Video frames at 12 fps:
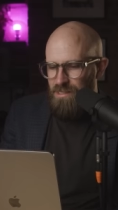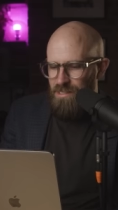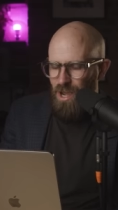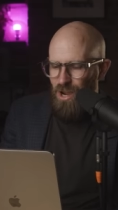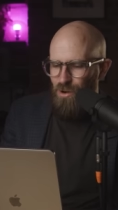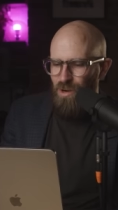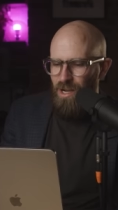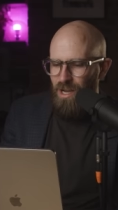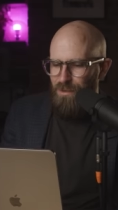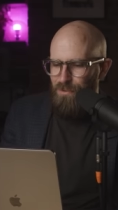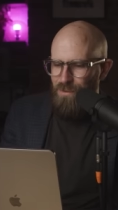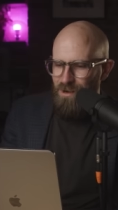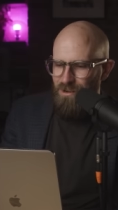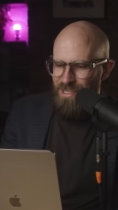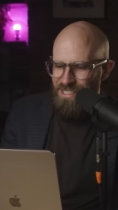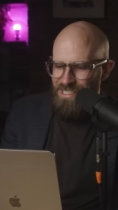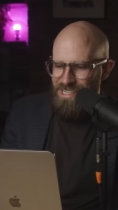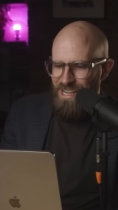So, our
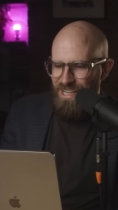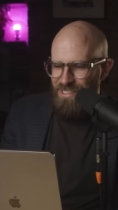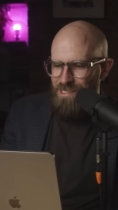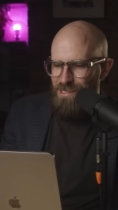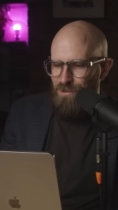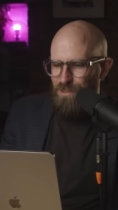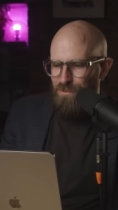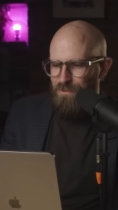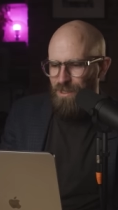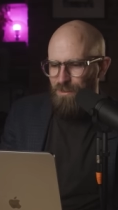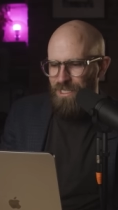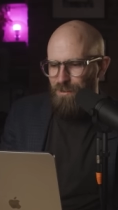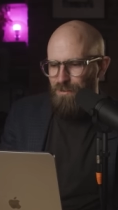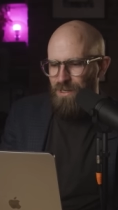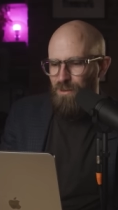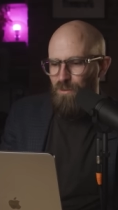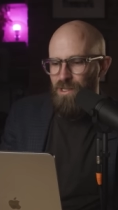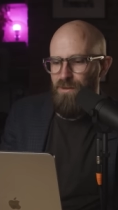nefarious and secretive pharma
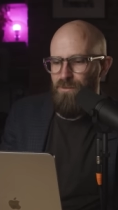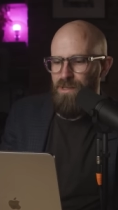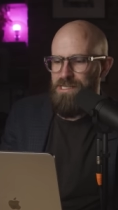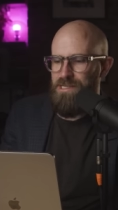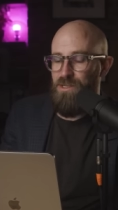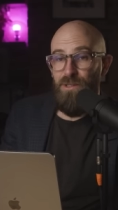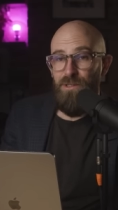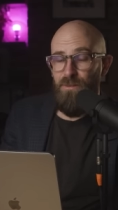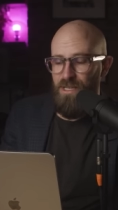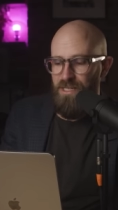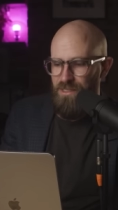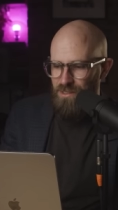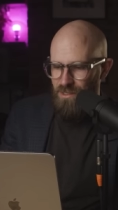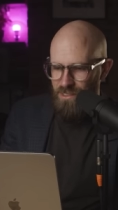company would invest $200 billion